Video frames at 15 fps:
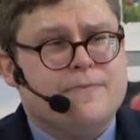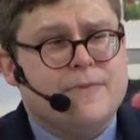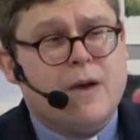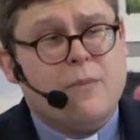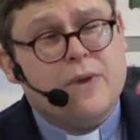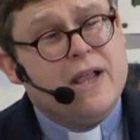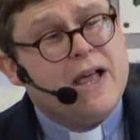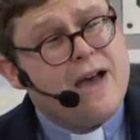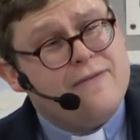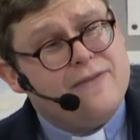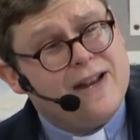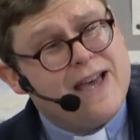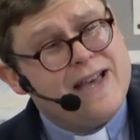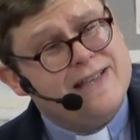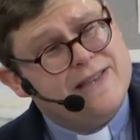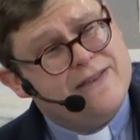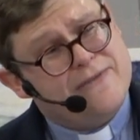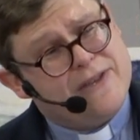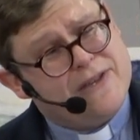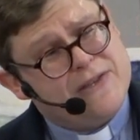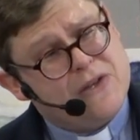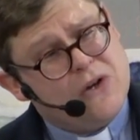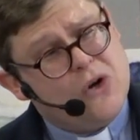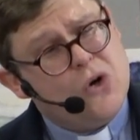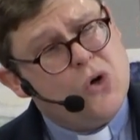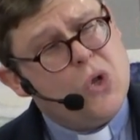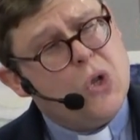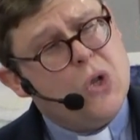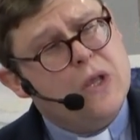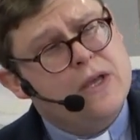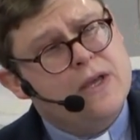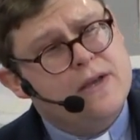then we'll have less of this hole